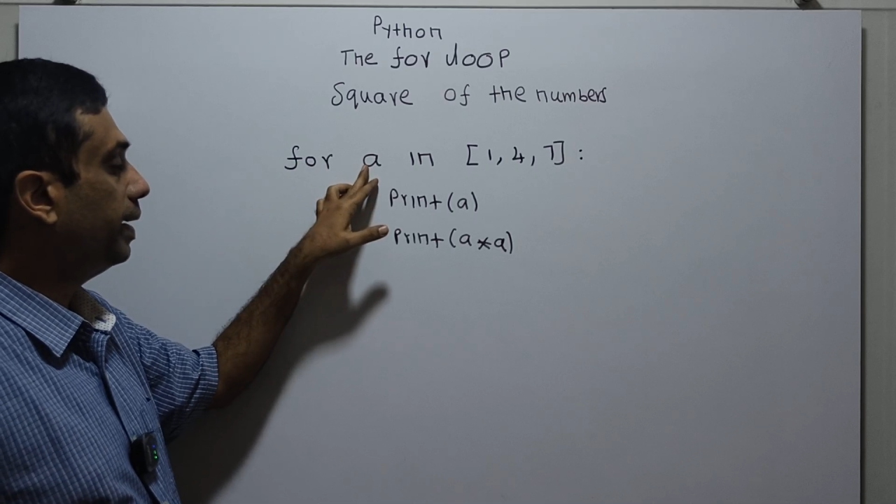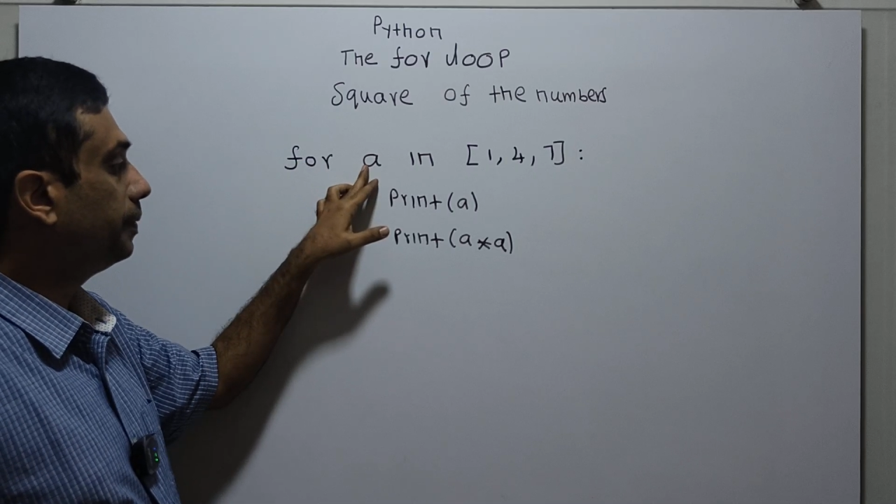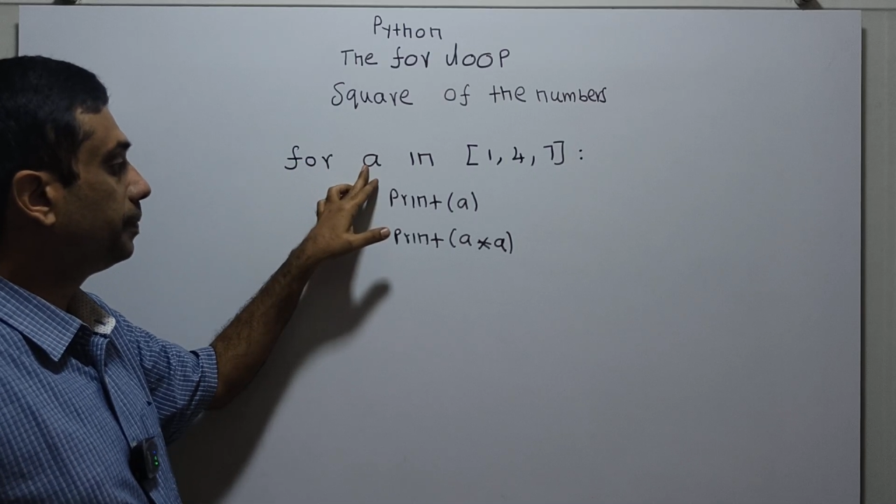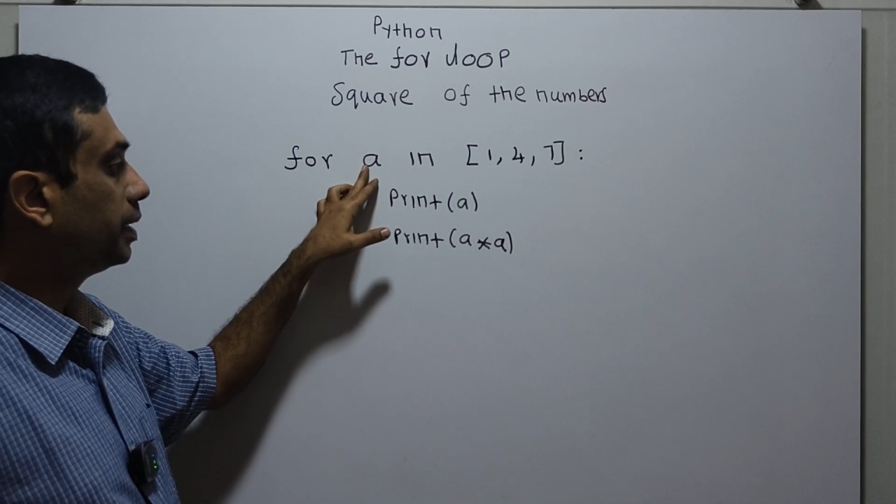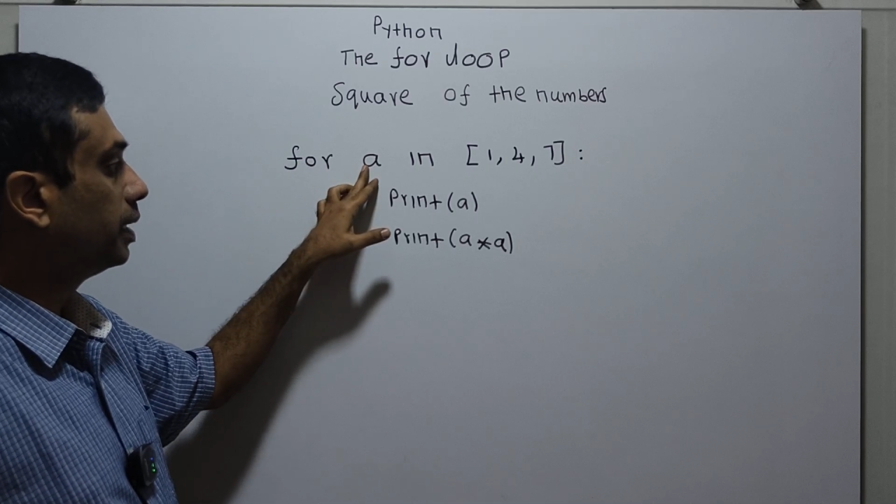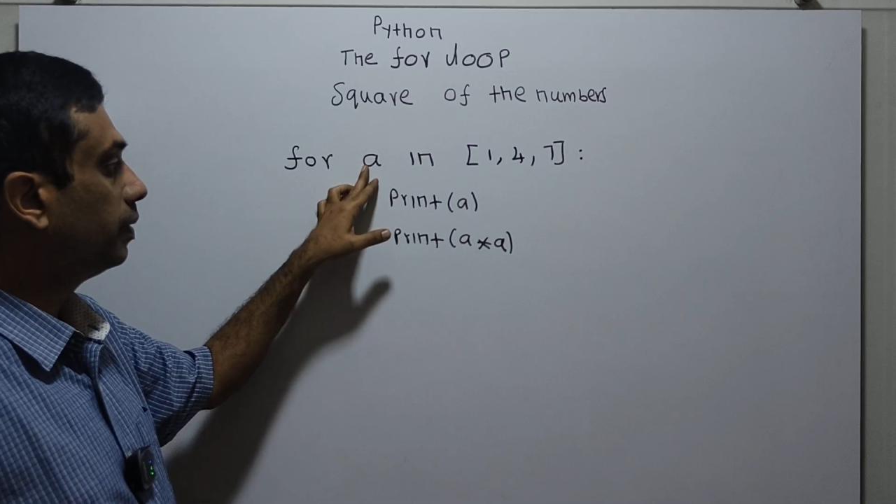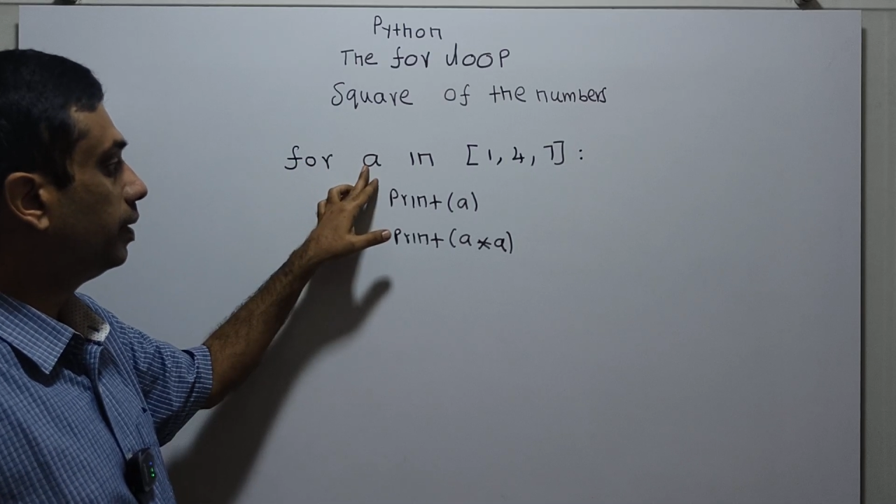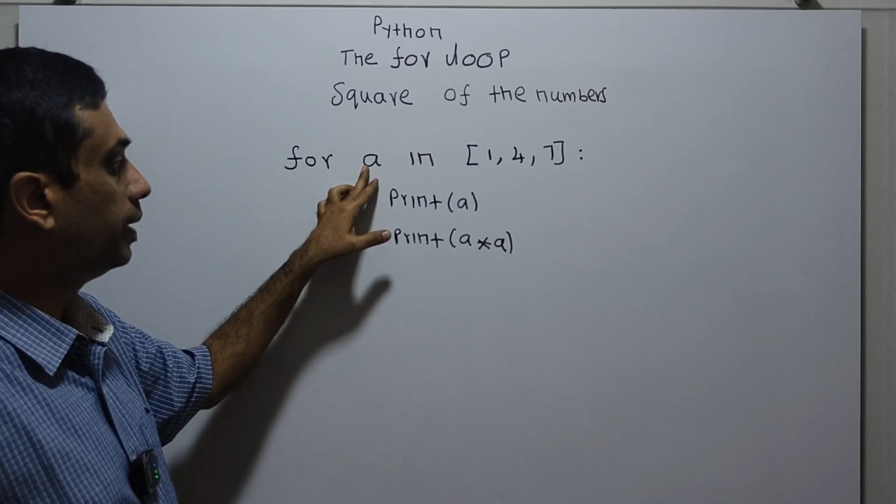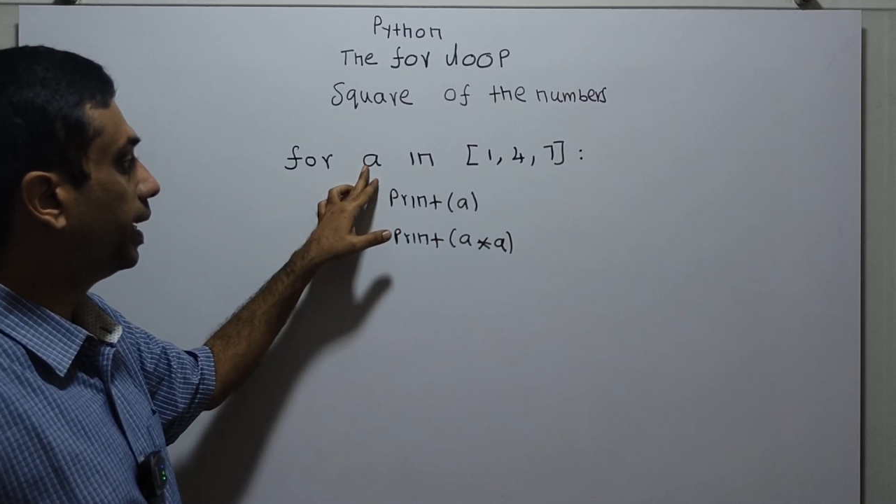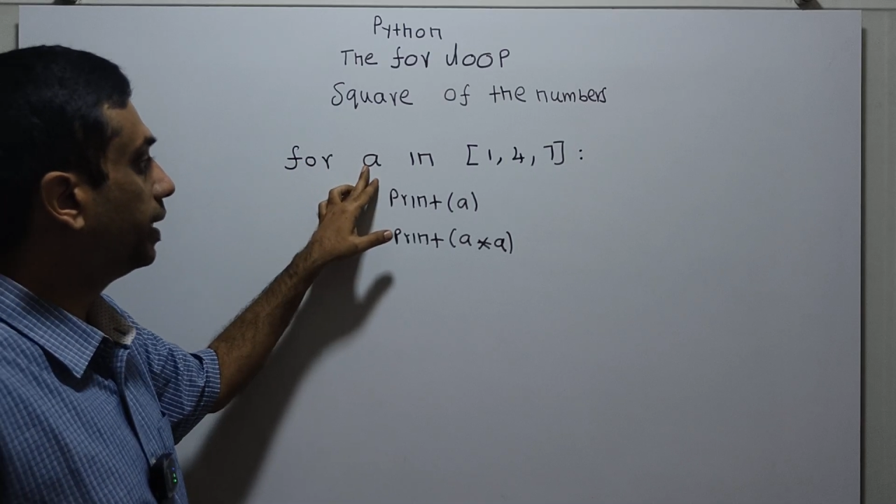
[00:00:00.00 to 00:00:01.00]
a
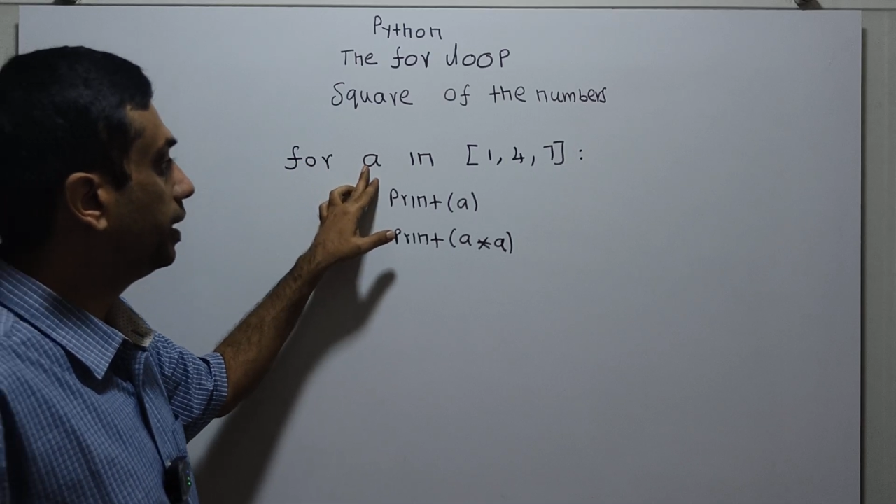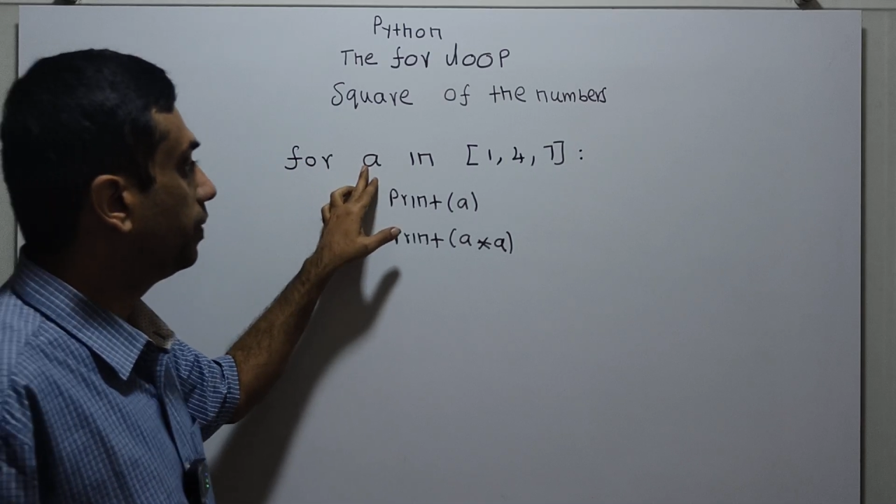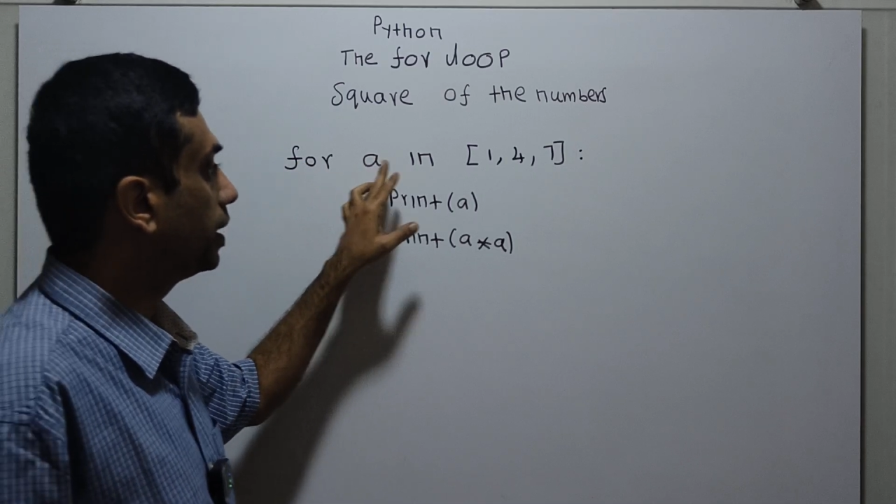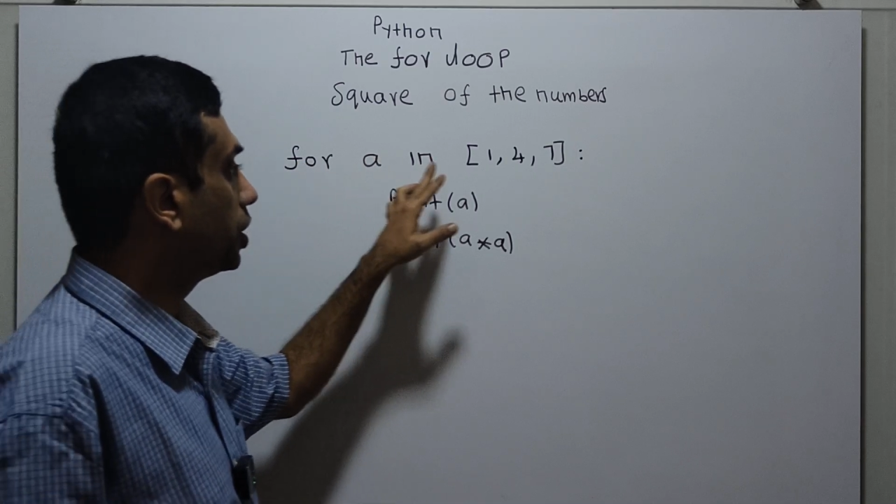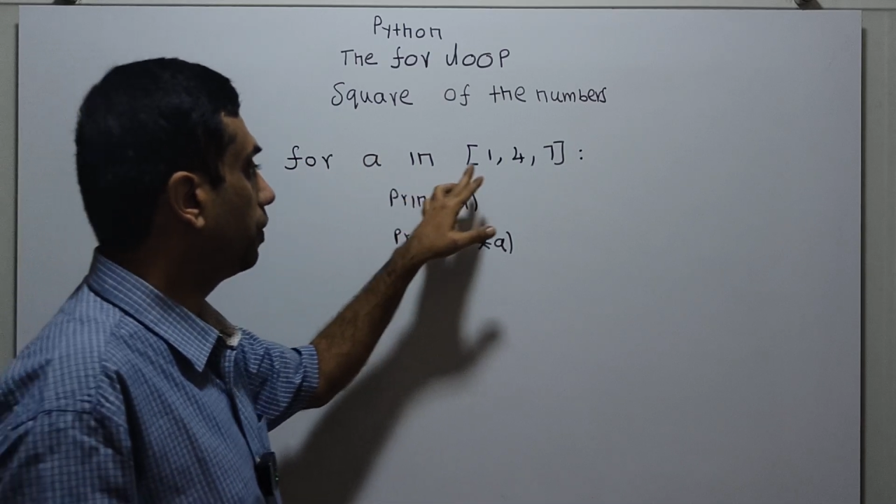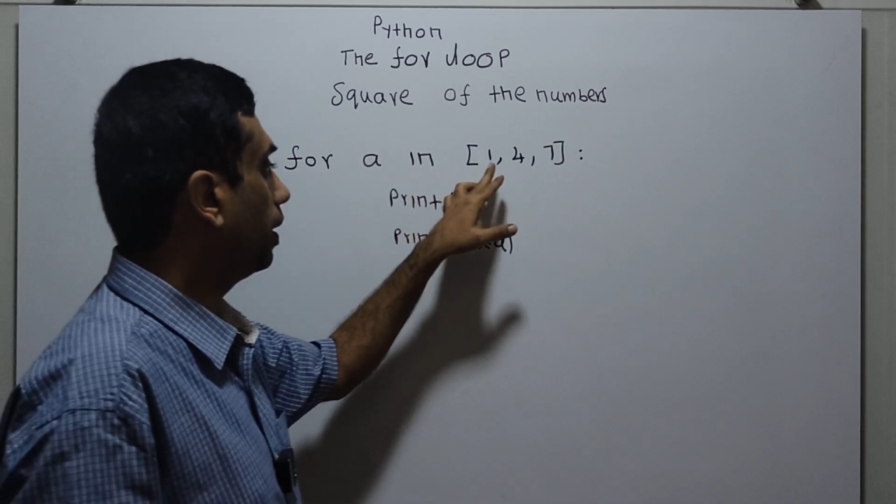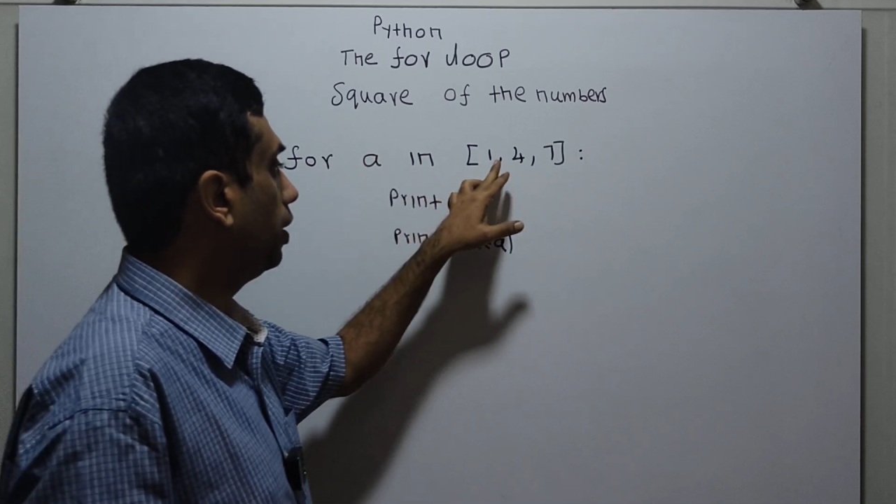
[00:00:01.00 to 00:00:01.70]
will take the first